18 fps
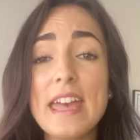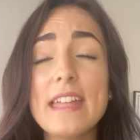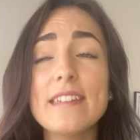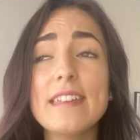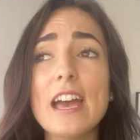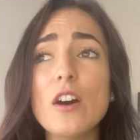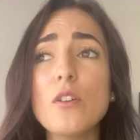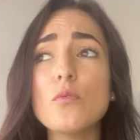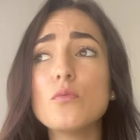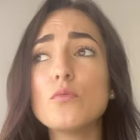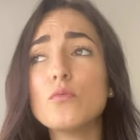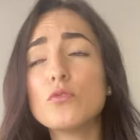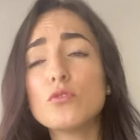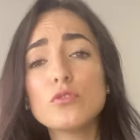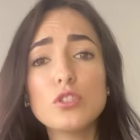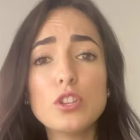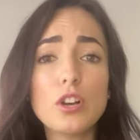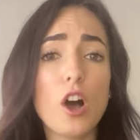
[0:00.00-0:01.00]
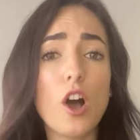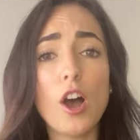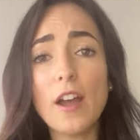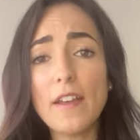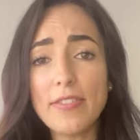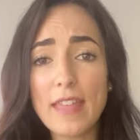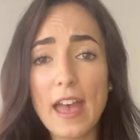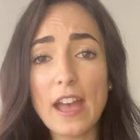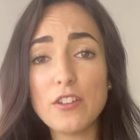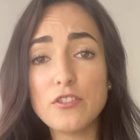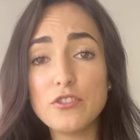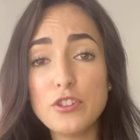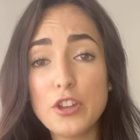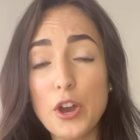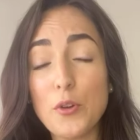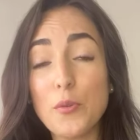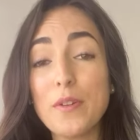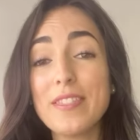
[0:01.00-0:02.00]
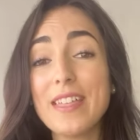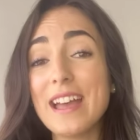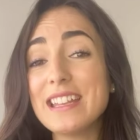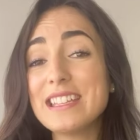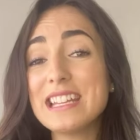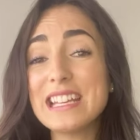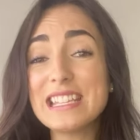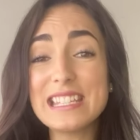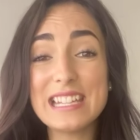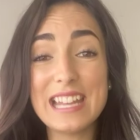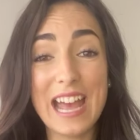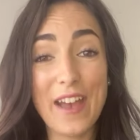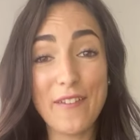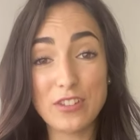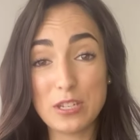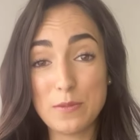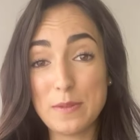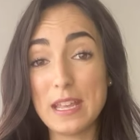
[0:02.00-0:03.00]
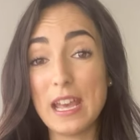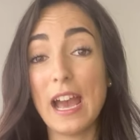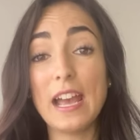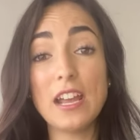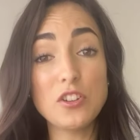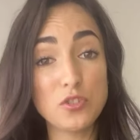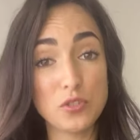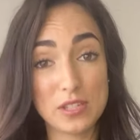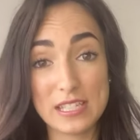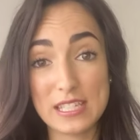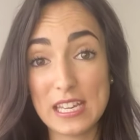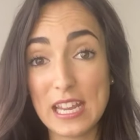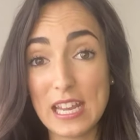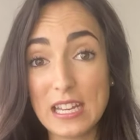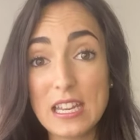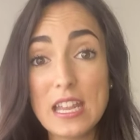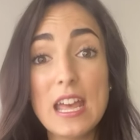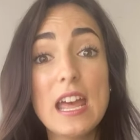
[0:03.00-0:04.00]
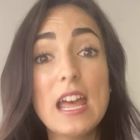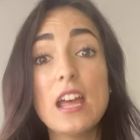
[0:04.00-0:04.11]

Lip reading: Now, on that note, that doesn't have to be, I understand